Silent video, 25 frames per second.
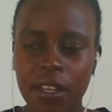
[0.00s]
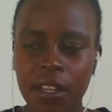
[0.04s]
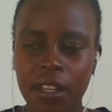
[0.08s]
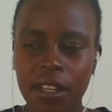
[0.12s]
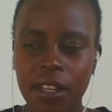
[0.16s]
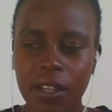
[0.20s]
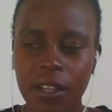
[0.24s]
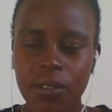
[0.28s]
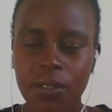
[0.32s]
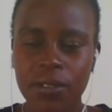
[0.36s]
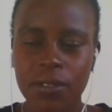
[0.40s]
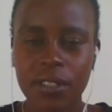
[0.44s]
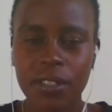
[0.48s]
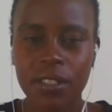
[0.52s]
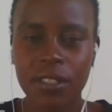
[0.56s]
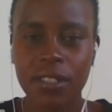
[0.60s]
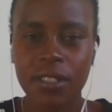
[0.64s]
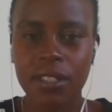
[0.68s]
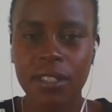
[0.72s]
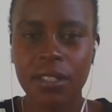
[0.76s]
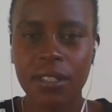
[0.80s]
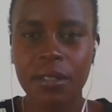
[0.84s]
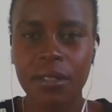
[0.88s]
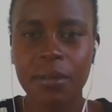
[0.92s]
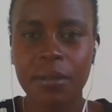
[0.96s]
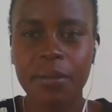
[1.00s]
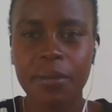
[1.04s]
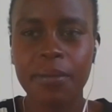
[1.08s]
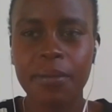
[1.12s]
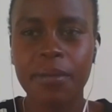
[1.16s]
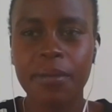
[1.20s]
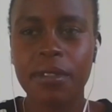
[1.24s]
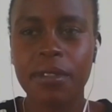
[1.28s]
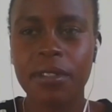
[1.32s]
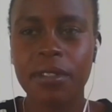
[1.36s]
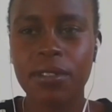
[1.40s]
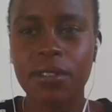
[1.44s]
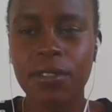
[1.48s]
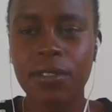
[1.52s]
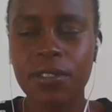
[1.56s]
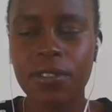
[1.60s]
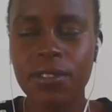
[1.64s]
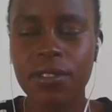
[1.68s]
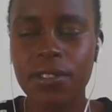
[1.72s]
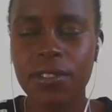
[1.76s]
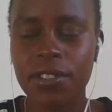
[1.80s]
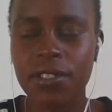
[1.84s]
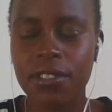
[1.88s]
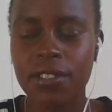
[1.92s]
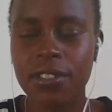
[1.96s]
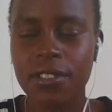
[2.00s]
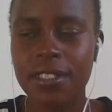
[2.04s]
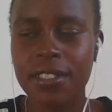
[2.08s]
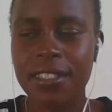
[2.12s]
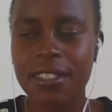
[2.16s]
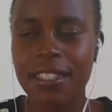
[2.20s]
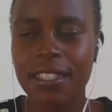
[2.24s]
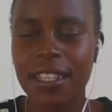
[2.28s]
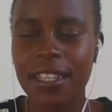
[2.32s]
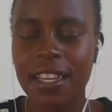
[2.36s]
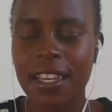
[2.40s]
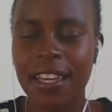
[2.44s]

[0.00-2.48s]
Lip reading: ecosystem solutions.